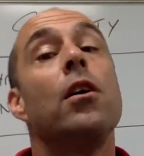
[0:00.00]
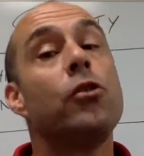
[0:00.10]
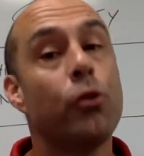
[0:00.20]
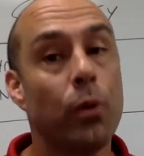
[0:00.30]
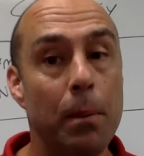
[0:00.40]

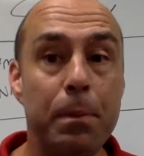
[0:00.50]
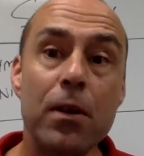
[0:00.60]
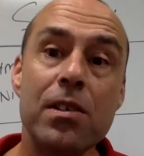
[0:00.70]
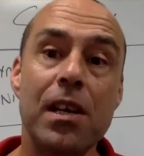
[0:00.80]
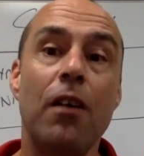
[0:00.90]
Trip
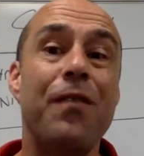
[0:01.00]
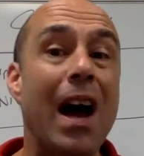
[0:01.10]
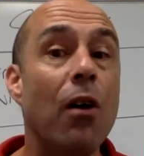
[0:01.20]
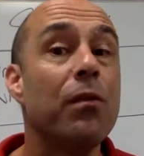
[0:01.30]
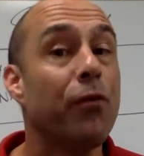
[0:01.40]
yourself
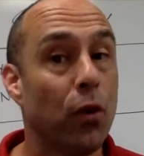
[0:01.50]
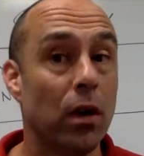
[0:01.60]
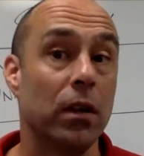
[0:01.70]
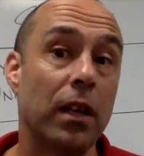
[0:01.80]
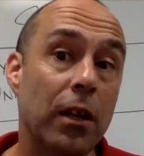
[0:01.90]
out for a
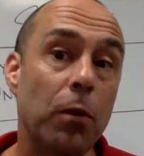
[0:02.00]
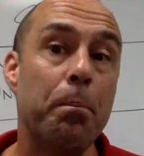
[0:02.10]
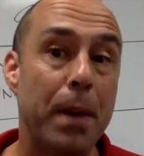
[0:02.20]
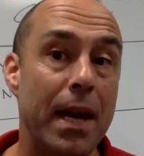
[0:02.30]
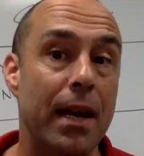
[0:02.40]
little
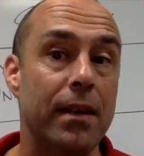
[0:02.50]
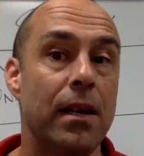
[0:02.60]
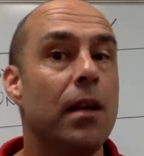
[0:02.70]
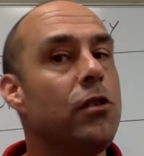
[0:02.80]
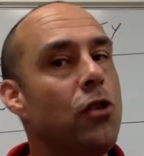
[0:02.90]
bit.
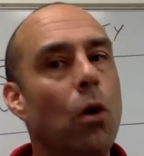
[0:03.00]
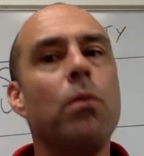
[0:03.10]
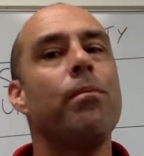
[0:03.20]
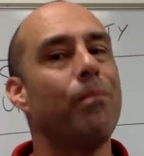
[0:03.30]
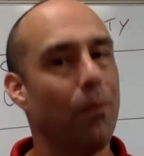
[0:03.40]

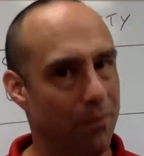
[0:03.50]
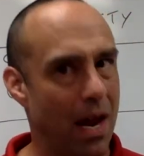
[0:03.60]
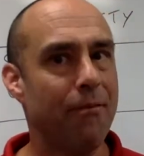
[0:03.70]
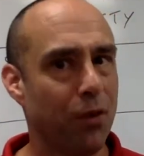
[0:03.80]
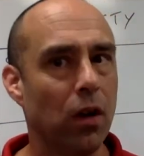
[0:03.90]
Don't
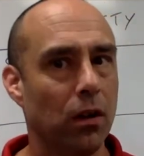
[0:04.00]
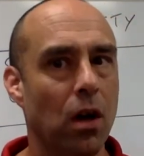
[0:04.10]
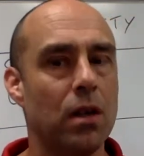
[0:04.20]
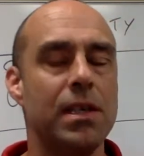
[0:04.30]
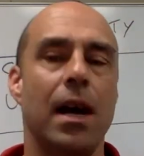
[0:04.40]
not for a
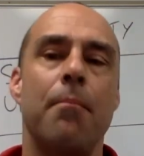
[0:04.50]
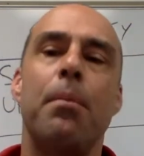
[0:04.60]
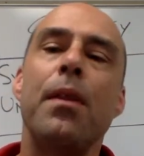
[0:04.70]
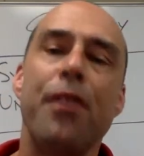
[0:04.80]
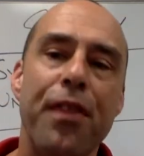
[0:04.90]
long time,
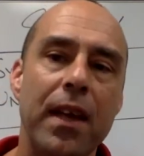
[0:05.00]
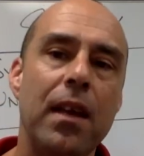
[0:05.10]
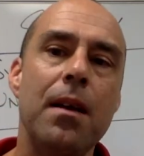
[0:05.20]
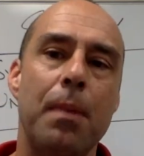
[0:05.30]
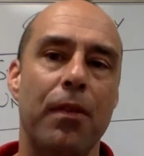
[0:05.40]
but
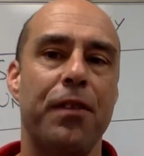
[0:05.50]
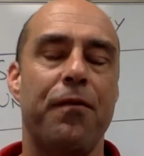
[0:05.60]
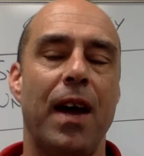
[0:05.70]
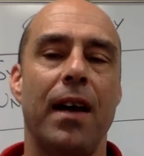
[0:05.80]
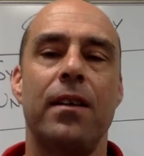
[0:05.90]
thinking about the
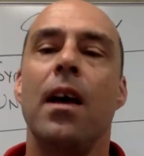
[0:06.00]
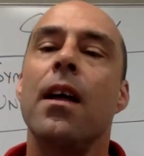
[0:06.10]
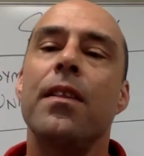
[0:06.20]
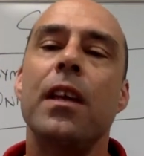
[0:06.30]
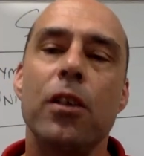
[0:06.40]
fact
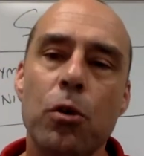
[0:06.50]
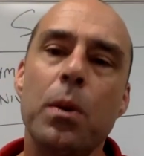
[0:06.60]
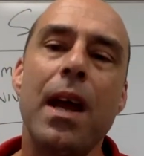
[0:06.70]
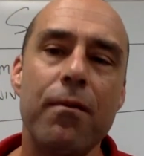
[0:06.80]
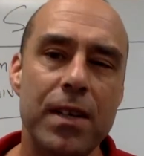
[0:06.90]
that you
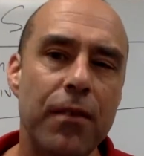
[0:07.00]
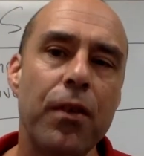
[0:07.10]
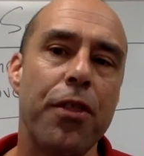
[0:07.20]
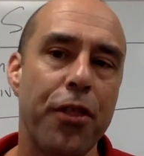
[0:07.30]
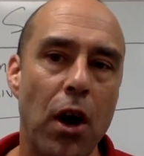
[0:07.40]
would have
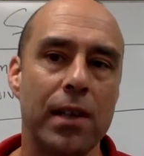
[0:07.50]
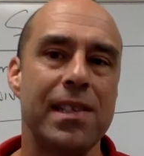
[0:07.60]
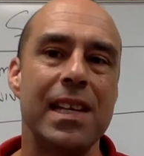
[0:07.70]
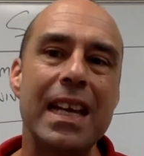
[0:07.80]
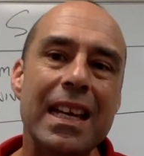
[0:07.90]
different
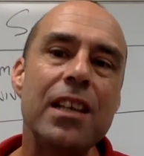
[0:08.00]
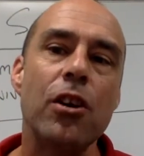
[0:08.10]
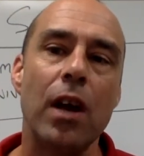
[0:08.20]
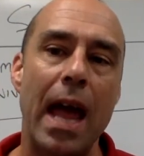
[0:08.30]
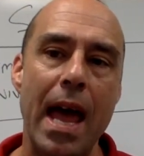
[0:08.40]
thoughts in
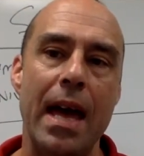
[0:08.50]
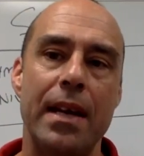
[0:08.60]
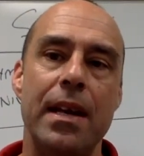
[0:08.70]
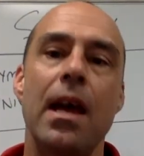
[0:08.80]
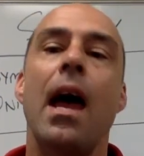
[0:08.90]
your
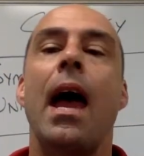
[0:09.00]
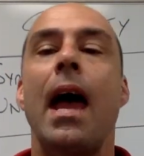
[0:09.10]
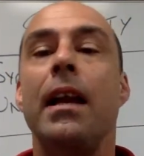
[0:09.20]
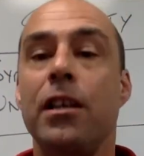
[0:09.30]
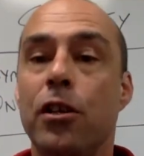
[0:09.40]
head
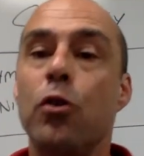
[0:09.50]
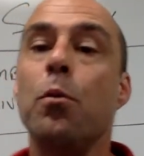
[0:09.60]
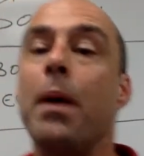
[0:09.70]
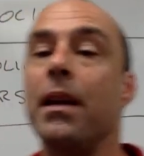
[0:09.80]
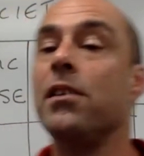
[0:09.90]
had you
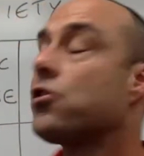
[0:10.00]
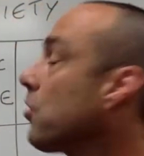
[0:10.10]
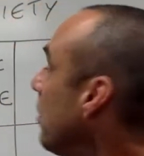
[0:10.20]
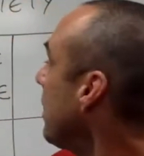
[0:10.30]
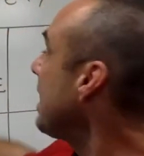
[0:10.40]
been inserted